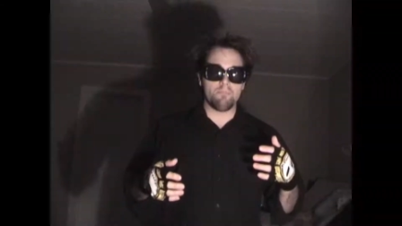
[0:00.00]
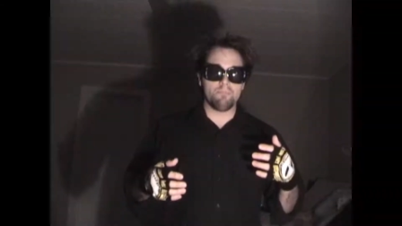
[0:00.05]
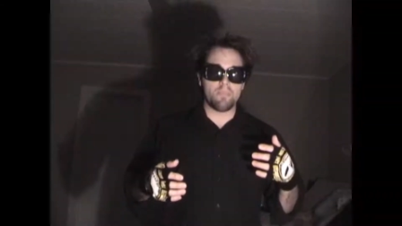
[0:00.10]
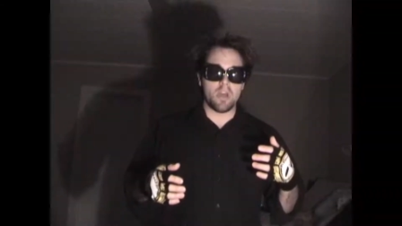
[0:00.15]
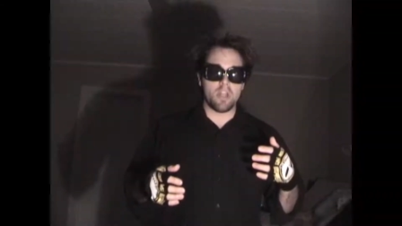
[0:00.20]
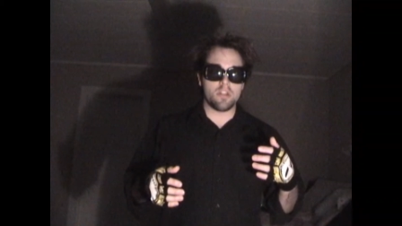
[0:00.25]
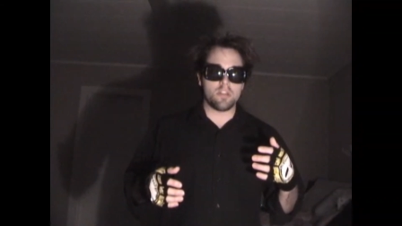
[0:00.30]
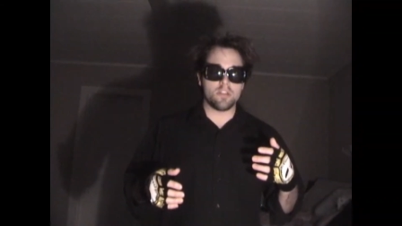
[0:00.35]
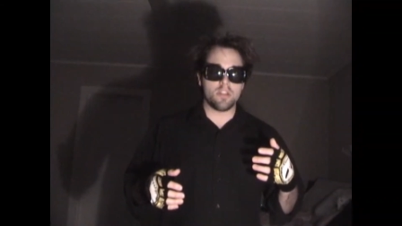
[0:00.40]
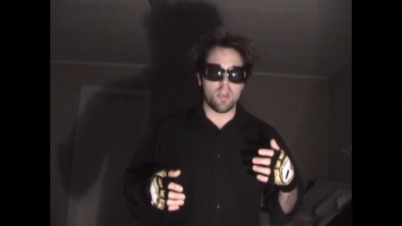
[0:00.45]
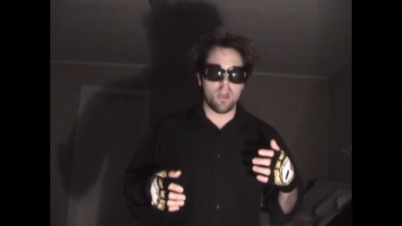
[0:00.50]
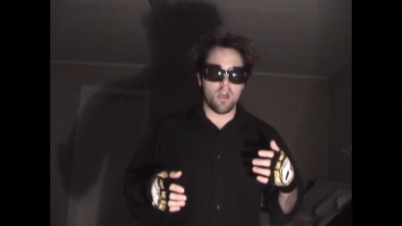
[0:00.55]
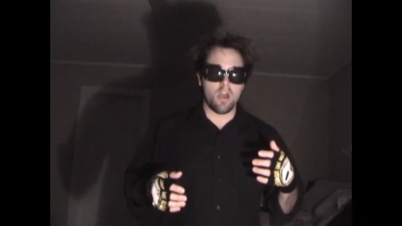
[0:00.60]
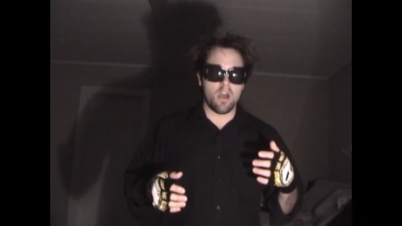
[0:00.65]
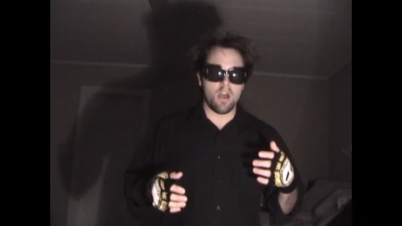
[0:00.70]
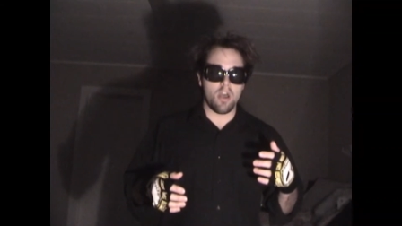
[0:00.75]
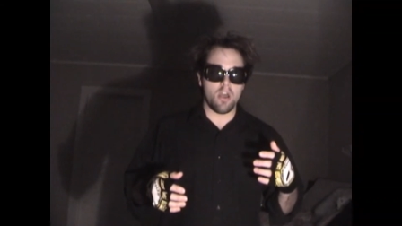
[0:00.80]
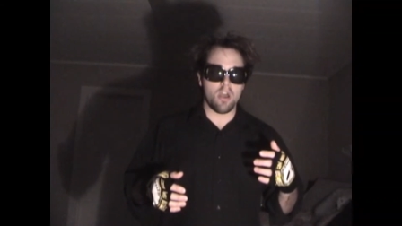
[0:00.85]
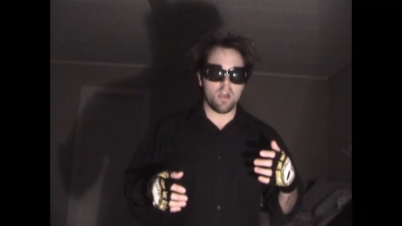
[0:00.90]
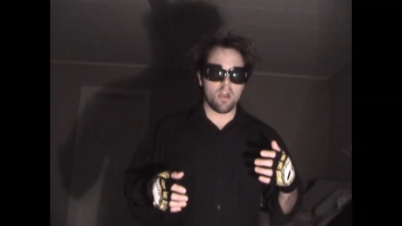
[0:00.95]
but,
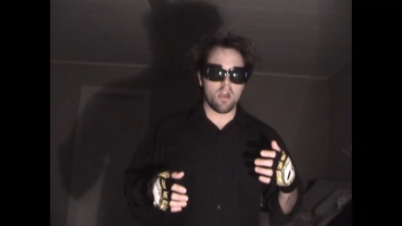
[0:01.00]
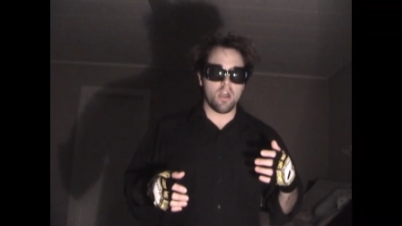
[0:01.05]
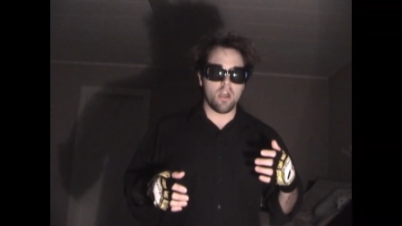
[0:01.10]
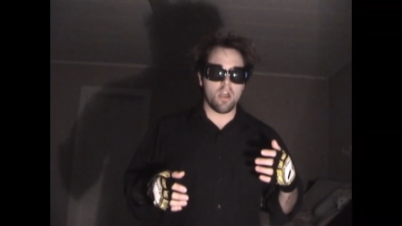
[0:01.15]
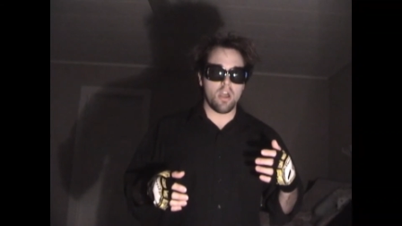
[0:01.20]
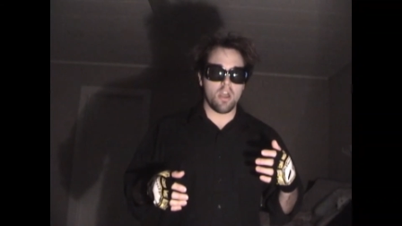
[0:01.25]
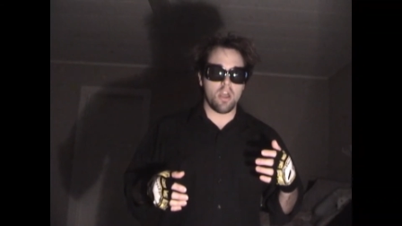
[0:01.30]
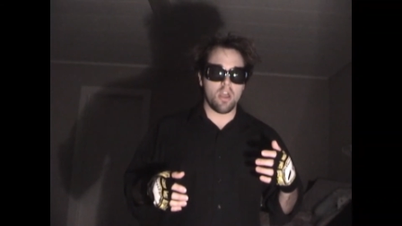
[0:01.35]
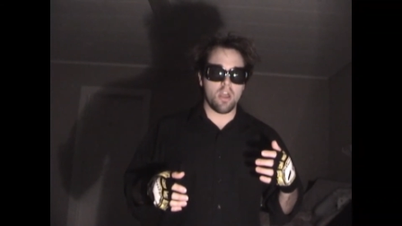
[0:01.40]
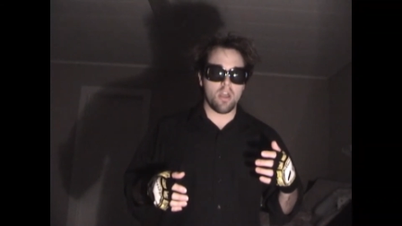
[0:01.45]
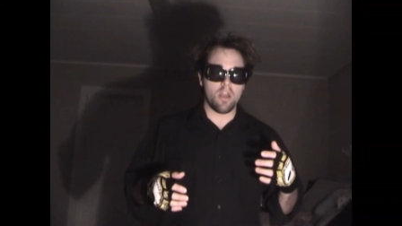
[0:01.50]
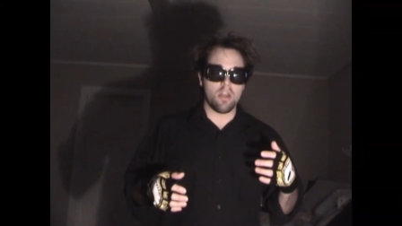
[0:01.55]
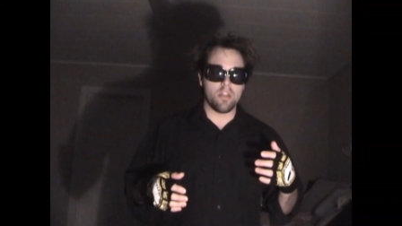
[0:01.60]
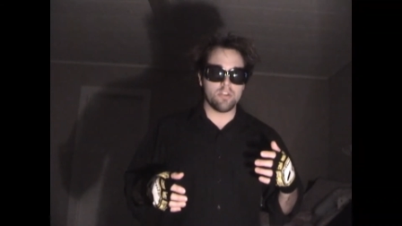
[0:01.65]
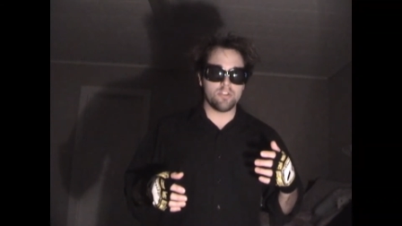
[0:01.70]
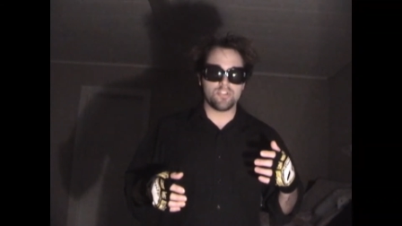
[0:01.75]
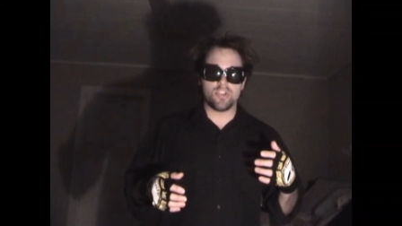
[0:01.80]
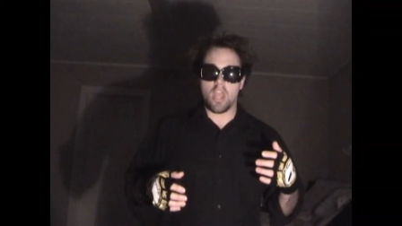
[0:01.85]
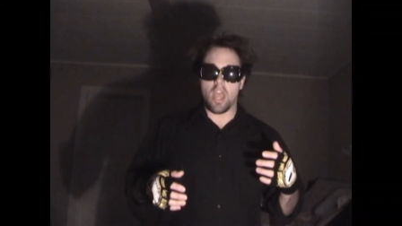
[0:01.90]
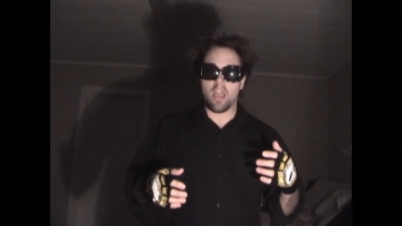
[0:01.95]
uh,
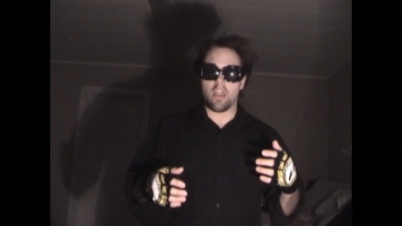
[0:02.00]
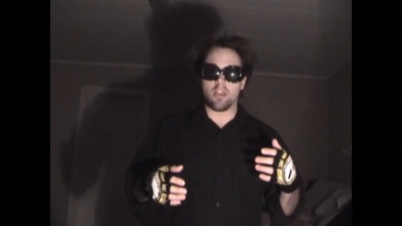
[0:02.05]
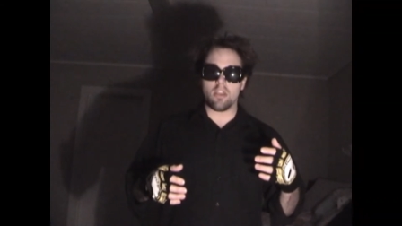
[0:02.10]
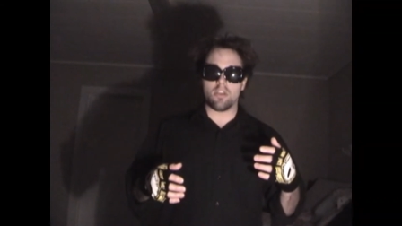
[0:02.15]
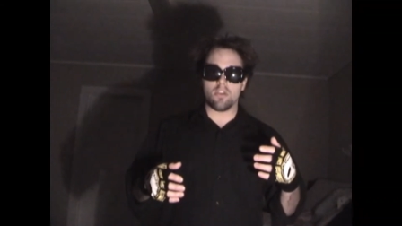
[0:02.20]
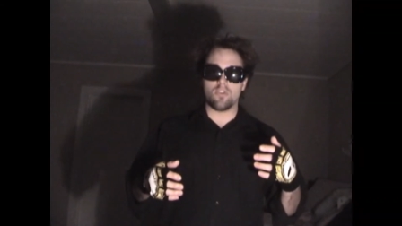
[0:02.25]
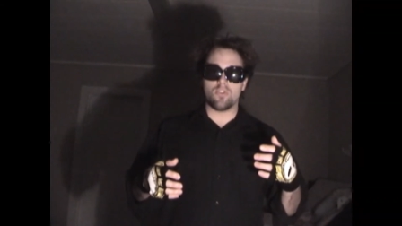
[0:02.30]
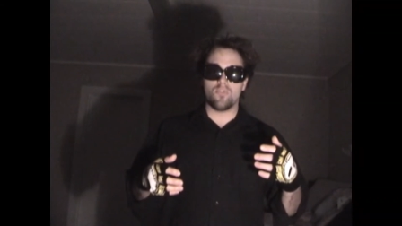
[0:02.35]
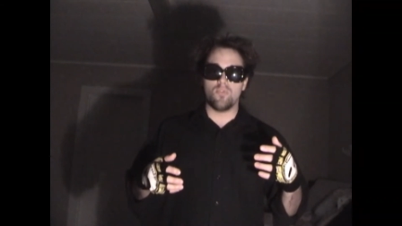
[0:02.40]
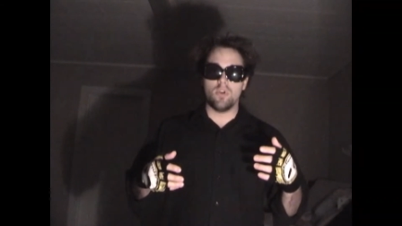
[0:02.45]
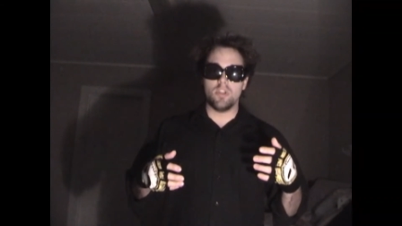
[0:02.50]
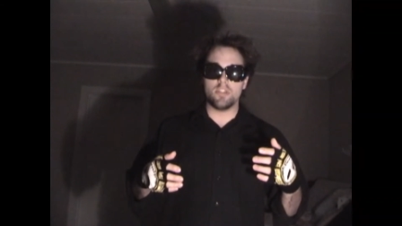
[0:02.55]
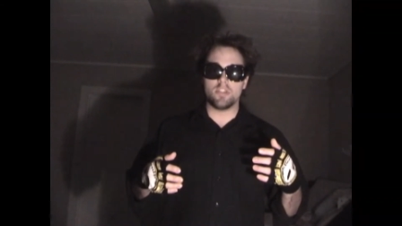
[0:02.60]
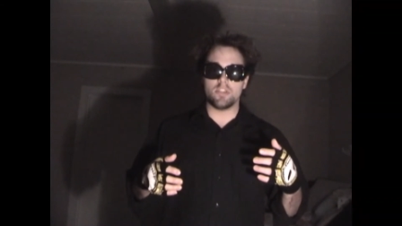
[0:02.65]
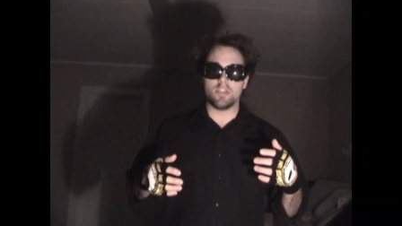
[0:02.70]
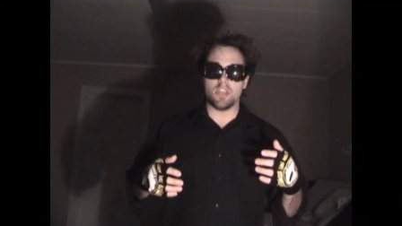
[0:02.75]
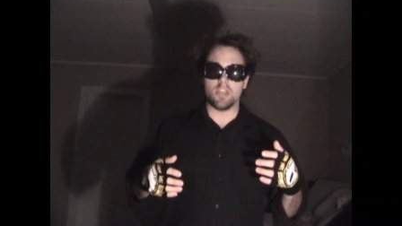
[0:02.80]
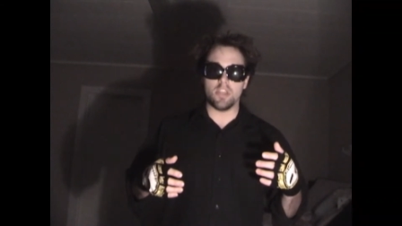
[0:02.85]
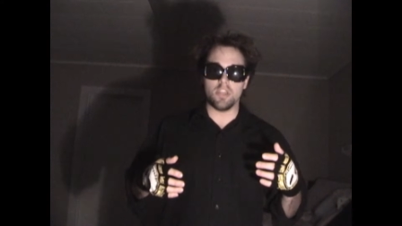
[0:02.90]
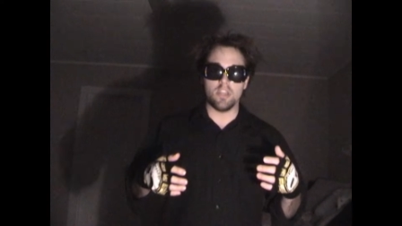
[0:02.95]
Jack
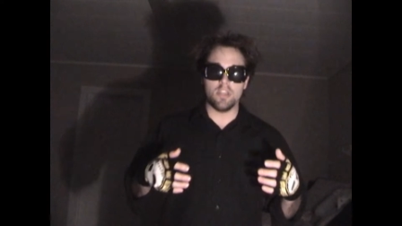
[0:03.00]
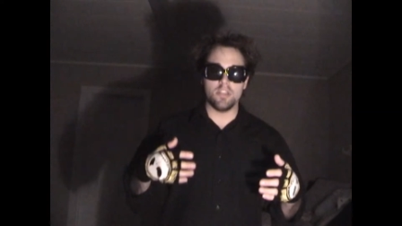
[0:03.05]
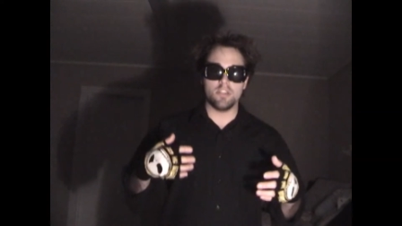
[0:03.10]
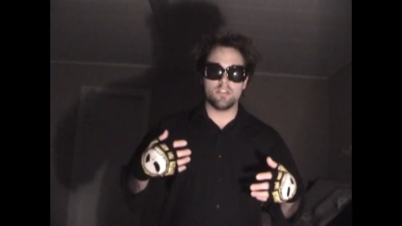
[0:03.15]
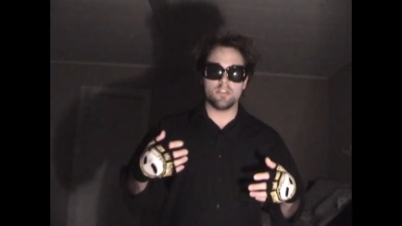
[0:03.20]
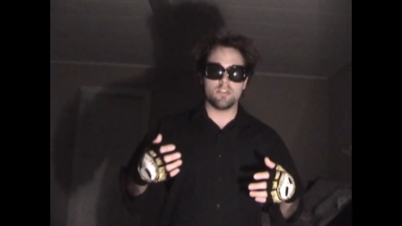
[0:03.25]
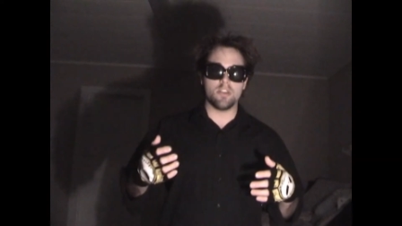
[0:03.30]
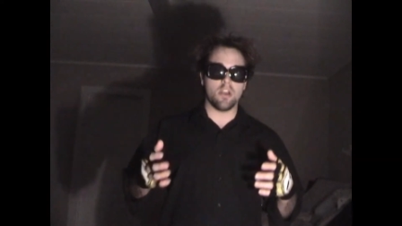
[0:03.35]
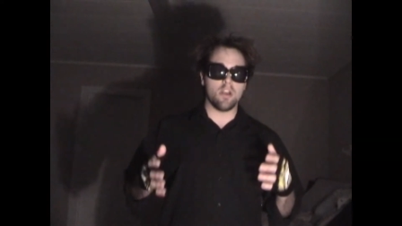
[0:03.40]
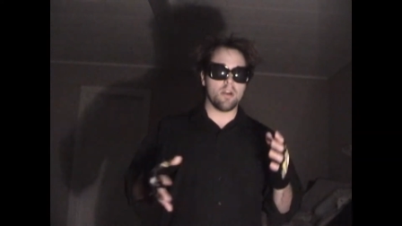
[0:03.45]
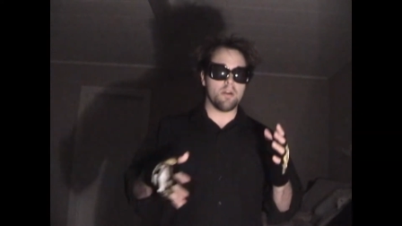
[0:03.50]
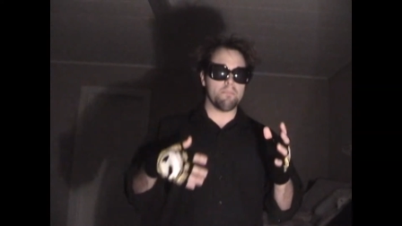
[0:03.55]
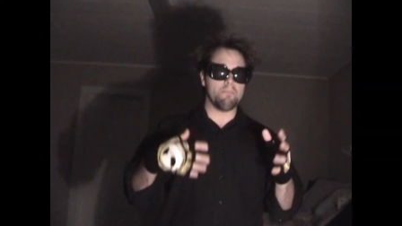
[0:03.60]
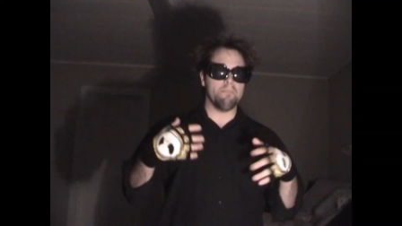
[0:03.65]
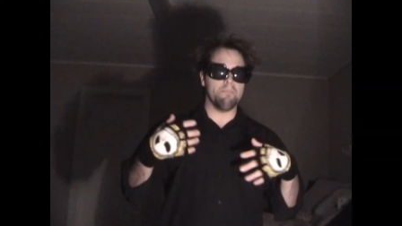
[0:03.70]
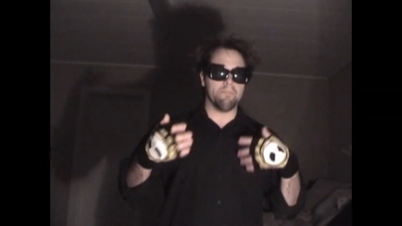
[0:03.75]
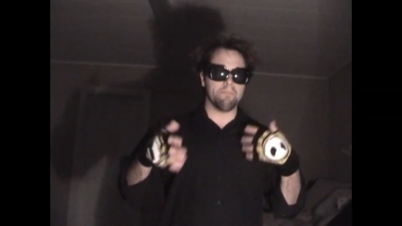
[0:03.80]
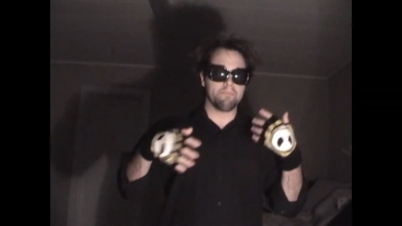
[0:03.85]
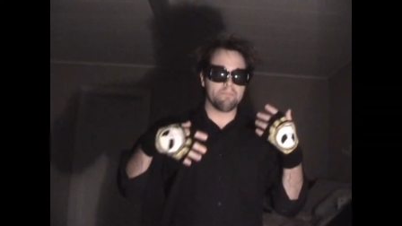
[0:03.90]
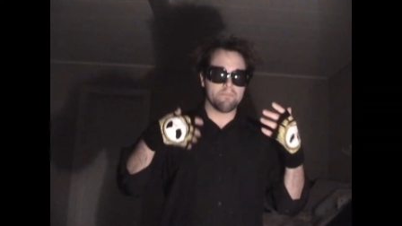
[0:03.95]
Quincey, he's,
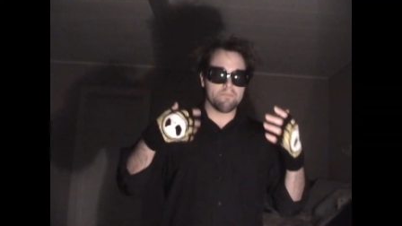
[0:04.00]
um,